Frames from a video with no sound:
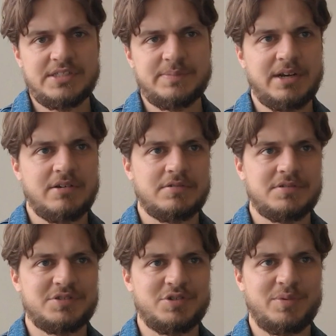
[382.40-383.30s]
in this
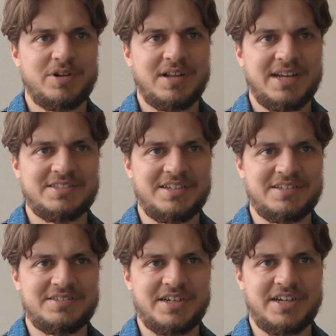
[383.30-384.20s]
manner, Snowball
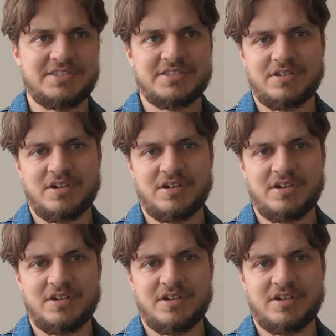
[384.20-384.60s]
actually changed